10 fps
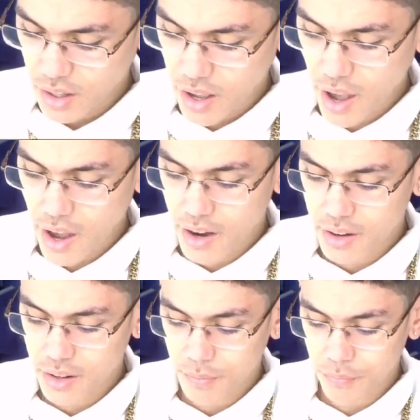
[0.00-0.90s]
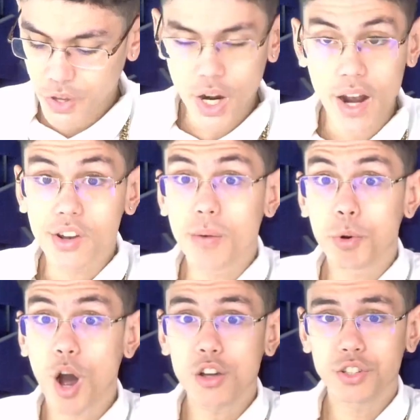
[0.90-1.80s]
And they ended up
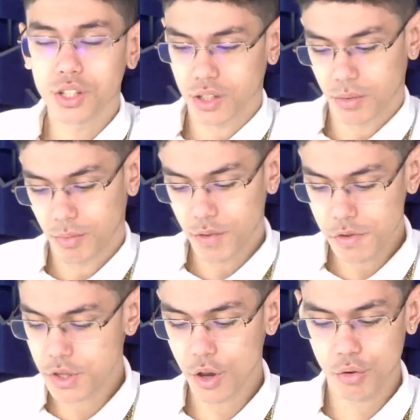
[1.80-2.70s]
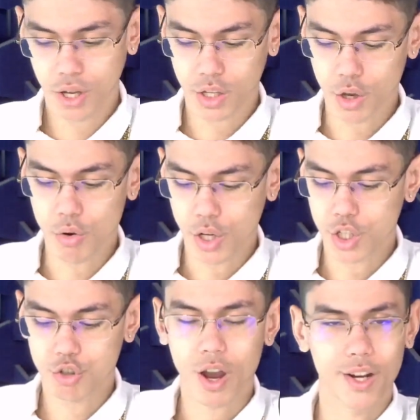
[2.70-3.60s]
costing them, even though like Jokic
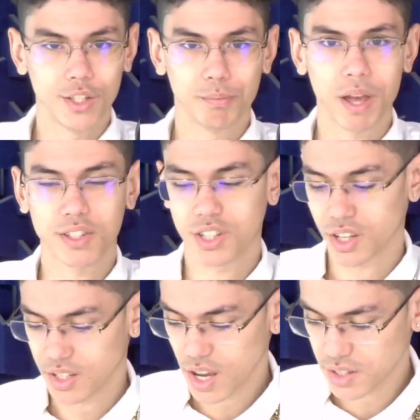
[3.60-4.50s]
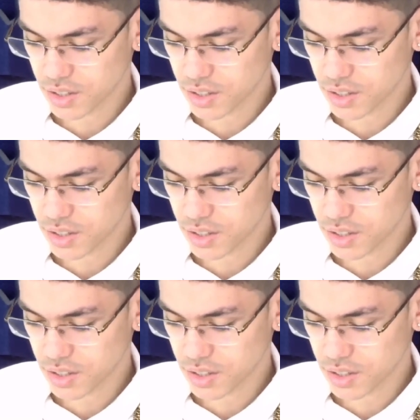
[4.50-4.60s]
tried his best to contest.